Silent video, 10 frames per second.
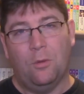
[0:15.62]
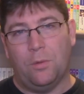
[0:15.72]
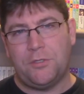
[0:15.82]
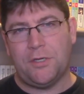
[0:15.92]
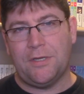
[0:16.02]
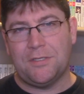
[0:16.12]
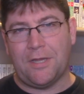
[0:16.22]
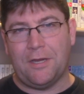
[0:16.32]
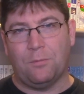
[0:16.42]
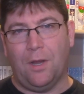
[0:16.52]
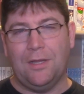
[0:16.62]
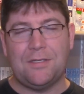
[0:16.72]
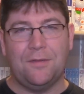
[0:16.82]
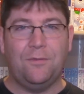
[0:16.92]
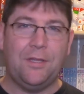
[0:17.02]
which is a
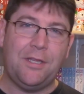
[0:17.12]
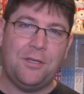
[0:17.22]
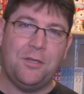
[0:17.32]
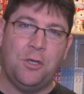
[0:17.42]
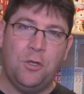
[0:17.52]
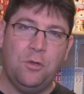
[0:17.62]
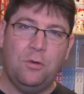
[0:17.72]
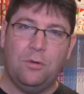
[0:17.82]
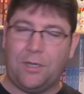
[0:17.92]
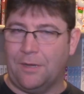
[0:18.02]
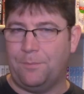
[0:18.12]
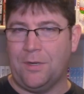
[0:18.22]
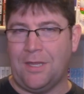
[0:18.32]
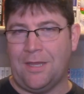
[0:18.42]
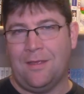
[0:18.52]
relatively new
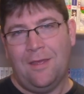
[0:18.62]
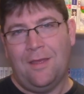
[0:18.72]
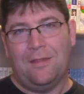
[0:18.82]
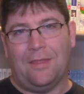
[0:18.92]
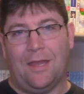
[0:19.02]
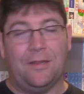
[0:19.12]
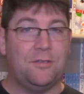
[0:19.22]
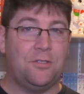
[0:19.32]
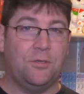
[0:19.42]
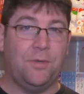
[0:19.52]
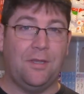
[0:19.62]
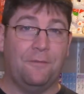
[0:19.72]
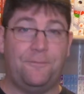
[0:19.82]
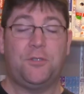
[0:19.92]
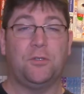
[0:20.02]
company that is doing
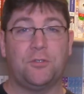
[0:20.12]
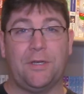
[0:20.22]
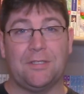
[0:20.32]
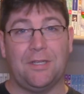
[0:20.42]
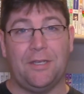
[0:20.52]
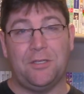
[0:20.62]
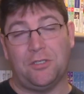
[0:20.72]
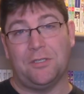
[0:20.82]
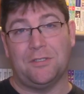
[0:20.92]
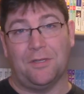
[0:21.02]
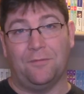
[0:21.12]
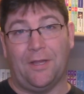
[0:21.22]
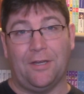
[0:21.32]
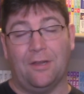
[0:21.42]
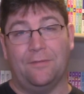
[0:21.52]
official translations of
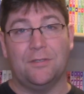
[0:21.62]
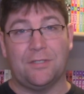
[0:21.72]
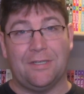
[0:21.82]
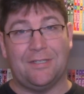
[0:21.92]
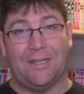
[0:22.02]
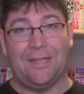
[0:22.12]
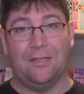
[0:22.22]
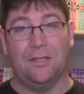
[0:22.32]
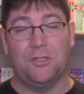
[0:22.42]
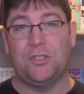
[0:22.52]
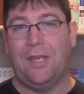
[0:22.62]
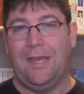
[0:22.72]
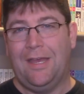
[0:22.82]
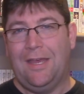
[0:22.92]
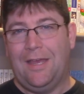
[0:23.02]
light novels into English.
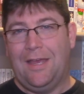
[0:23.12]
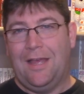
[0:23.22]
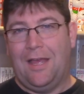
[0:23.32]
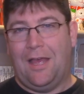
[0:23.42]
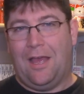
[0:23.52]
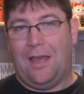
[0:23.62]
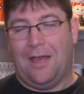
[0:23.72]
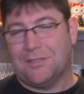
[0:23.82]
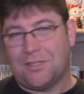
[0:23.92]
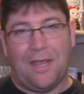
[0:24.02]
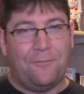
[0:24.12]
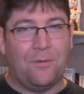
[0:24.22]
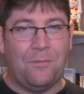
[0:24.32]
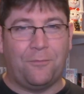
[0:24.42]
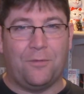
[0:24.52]
Aside
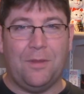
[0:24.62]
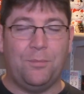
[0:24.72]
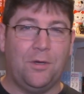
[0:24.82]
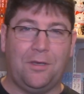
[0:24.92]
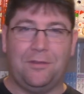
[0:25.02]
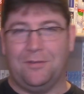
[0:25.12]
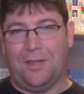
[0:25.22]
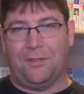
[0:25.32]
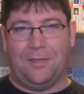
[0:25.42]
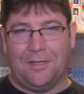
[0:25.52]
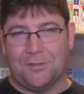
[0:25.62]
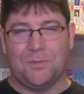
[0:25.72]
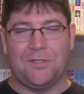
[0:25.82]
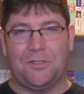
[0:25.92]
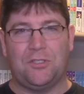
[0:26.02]
from the free book, nothing else
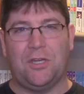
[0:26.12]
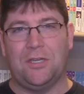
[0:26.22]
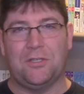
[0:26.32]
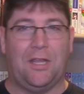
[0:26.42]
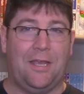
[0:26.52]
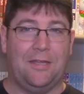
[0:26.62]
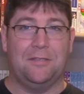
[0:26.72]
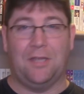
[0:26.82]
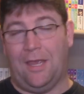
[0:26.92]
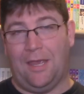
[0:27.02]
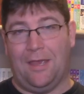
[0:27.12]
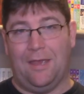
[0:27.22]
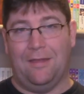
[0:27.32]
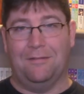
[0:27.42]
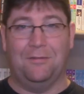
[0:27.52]
was exchanged hands,
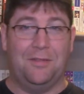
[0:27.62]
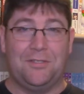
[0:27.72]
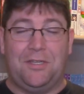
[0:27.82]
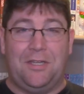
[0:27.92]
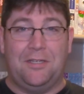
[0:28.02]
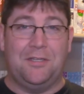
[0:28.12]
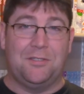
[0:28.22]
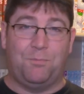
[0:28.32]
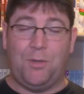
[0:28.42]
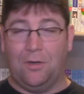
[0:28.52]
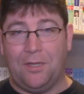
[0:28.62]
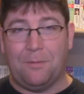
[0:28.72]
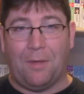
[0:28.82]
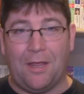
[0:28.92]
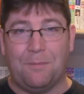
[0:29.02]
and this is purely
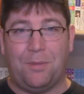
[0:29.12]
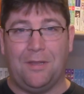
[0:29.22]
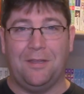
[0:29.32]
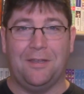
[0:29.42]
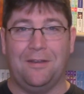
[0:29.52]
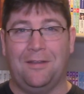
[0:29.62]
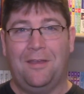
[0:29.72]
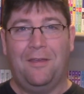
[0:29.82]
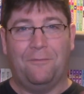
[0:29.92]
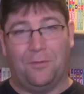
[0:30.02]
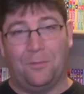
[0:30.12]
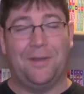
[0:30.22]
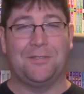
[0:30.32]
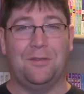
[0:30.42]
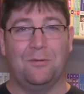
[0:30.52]
my opinion for the
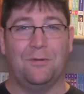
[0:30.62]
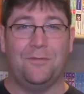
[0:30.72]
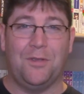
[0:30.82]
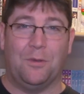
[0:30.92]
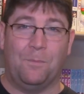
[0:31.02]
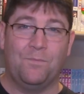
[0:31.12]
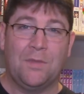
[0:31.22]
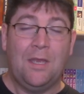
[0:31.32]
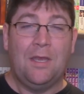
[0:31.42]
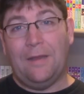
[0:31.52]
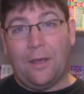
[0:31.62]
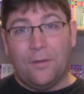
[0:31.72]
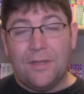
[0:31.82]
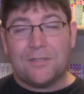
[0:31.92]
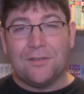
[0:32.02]
rest of the review. Now,
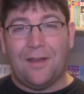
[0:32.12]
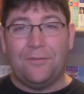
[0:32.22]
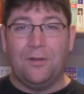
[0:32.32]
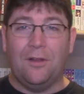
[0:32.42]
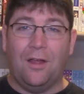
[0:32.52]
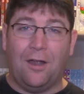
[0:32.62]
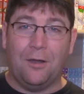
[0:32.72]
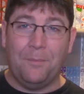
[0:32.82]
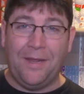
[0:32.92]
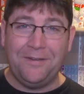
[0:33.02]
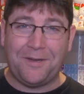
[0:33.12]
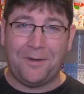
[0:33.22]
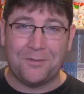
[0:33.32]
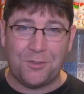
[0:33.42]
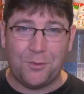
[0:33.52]
in this novel, our main
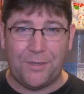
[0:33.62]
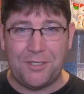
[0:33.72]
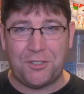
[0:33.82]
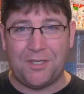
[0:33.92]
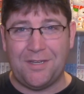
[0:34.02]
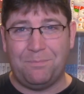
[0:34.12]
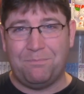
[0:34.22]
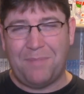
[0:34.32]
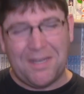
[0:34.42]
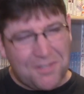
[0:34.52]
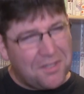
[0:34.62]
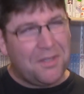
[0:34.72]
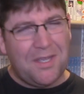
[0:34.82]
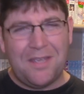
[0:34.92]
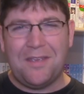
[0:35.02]
character, Uichi,
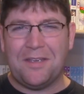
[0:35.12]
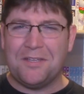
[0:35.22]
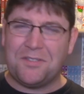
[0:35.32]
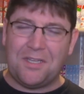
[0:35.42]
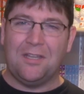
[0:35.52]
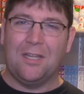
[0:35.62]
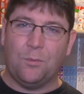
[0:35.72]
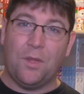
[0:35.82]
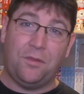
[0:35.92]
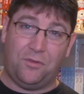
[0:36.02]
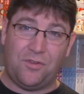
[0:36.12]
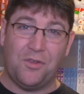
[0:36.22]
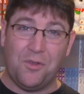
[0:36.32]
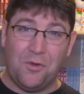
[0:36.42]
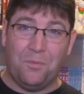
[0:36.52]
basically is dealing with
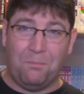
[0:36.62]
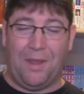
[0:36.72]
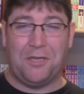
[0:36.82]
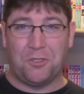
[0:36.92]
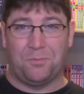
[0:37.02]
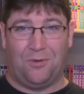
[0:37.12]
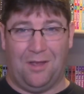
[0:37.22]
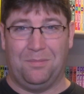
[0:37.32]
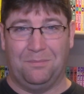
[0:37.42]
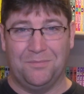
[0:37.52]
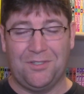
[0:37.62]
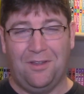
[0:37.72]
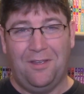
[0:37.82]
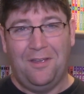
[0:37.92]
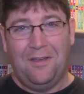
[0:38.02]
two major problems.
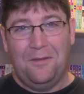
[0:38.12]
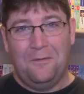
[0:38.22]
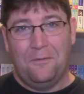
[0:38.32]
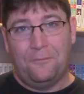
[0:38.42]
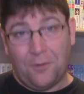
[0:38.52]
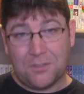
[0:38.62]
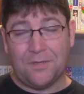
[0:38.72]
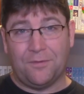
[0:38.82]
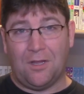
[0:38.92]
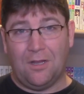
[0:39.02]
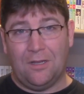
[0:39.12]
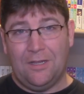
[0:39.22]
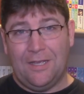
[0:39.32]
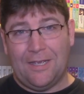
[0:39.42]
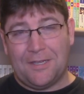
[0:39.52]
First of all,
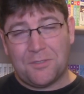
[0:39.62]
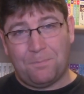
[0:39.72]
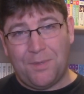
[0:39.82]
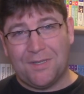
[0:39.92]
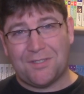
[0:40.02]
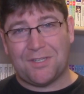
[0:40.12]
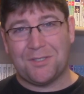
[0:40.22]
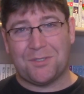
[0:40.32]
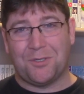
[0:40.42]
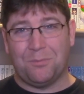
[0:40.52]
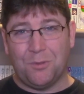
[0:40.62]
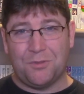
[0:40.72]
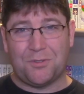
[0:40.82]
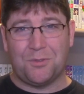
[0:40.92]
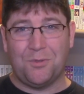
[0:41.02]
his big sister,
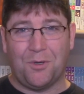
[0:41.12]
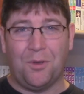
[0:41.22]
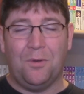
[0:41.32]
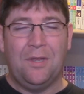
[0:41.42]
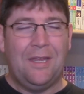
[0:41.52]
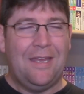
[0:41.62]
Mutsuko,